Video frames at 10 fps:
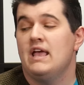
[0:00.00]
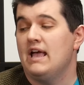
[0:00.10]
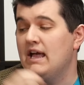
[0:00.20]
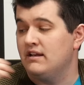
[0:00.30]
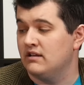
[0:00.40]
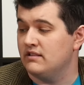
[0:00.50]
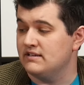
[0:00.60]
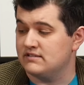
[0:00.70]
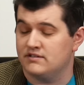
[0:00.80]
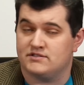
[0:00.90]
and
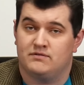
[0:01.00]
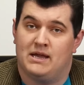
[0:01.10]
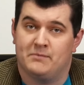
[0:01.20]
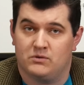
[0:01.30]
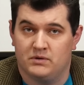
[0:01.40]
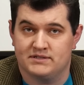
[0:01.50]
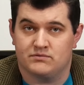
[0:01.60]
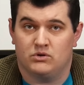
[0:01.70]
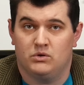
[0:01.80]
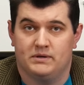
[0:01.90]
these little ceramic ones
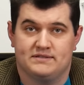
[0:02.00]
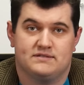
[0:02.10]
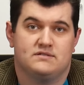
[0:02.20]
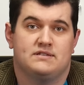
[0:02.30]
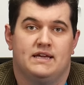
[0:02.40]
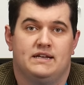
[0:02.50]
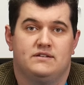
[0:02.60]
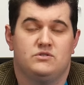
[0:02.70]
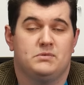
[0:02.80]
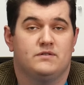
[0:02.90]
were always
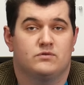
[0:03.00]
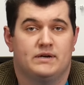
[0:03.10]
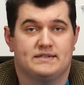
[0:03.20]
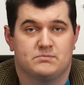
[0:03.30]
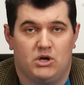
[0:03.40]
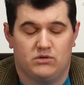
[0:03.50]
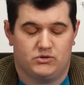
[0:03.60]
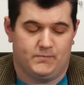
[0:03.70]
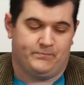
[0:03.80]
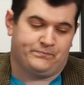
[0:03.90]
said to be for a small
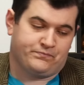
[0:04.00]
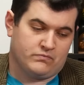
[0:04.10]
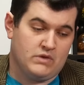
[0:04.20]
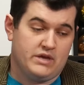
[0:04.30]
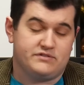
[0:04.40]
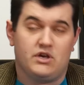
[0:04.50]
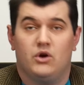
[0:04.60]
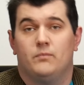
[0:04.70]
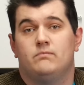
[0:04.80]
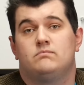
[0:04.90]
room.
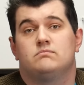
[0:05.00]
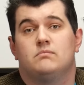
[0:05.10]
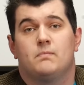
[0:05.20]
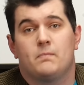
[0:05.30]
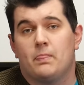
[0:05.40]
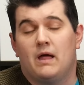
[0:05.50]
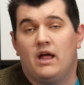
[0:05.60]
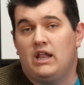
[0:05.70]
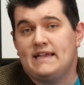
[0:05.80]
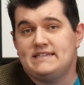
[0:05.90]
So
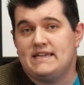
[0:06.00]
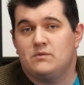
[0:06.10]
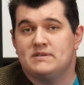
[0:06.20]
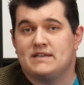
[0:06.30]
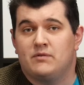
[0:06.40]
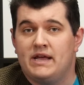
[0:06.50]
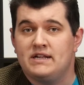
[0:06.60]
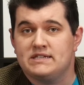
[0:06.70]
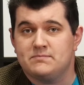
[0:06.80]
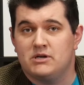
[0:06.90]
all I did was I ran
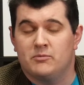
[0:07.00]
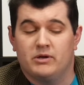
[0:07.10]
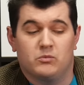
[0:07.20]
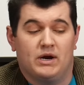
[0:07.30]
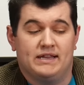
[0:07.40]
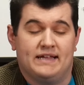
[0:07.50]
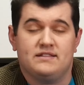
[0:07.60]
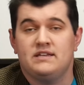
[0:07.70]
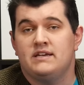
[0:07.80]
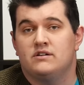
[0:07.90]
an experiment where I
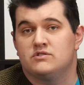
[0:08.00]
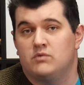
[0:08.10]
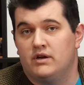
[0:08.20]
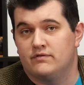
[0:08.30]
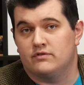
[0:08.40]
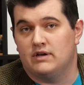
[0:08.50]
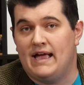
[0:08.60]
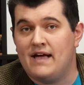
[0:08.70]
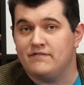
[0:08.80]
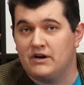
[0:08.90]
let the heaters run for a
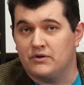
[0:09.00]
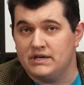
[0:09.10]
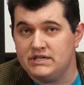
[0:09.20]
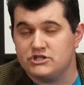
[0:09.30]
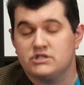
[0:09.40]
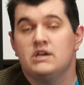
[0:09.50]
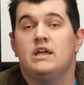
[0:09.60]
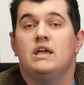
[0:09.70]
half hour each,